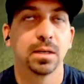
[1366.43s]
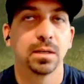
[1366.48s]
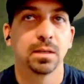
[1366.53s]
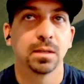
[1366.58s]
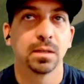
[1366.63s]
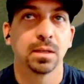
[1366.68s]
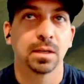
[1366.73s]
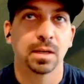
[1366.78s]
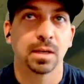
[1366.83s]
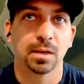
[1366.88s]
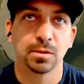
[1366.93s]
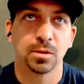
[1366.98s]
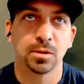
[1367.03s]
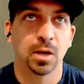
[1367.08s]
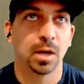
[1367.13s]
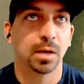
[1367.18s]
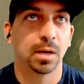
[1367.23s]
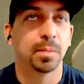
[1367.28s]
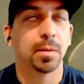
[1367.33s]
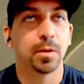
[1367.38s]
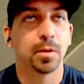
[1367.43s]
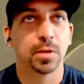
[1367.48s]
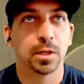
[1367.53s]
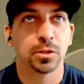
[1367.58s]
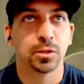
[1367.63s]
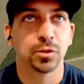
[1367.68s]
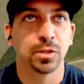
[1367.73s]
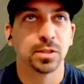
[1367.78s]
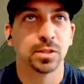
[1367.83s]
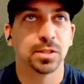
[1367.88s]
Like I talked about, that
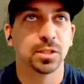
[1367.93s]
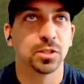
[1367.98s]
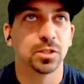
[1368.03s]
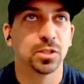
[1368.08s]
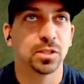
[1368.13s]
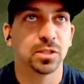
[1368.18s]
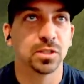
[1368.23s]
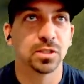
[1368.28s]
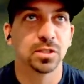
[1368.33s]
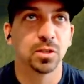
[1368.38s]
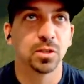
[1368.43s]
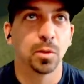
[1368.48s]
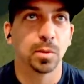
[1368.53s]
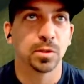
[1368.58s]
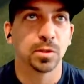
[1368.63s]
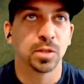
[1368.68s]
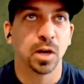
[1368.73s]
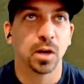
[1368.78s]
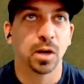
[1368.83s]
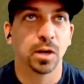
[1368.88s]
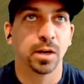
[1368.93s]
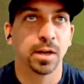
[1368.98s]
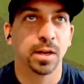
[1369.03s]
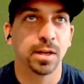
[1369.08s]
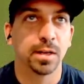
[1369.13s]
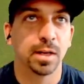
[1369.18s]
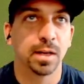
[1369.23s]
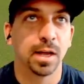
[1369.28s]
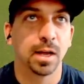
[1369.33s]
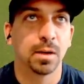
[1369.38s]
transition is so much harder to
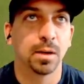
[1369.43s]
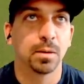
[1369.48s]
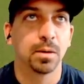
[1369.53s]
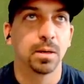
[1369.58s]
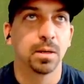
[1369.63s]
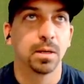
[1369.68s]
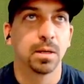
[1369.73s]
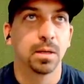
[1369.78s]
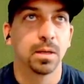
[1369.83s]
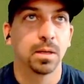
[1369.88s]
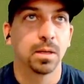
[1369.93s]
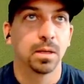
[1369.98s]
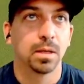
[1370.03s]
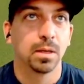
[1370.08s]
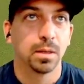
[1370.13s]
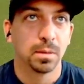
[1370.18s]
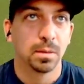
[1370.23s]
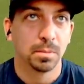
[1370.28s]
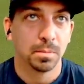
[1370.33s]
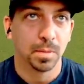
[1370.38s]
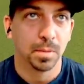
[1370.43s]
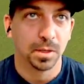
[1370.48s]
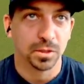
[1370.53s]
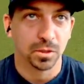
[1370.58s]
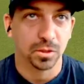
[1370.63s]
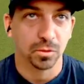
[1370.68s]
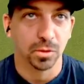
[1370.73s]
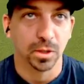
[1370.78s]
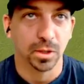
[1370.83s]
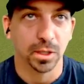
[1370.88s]
hit now, but it's
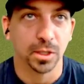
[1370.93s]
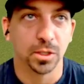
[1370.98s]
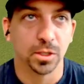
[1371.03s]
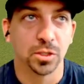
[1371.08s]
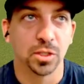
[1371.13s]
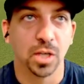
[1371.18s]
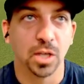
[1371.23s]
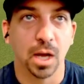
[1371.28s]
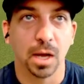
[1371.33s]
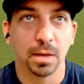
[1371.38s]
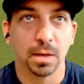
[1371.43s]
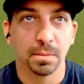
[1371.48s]
a really good shot.